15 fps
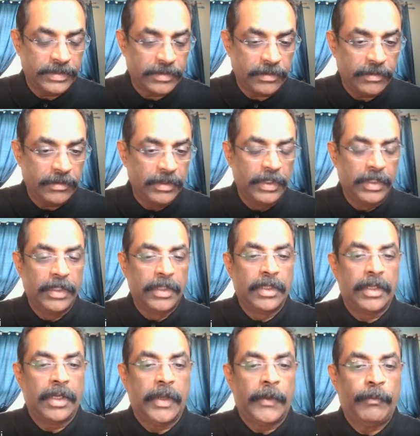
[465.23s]
So
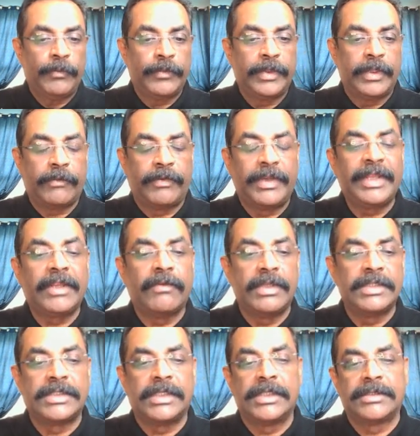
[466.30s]
the
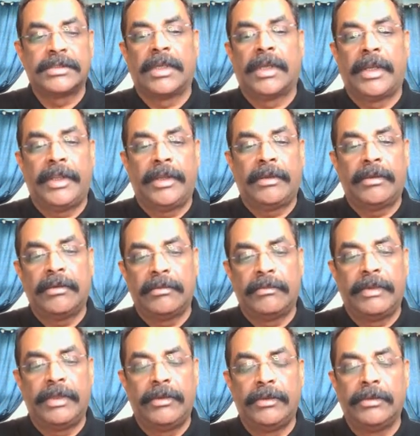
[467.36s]
frequency is higher
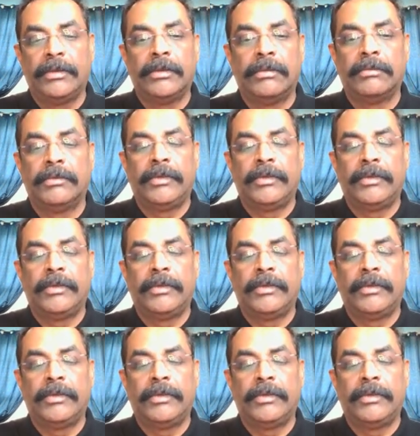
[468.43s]
when you do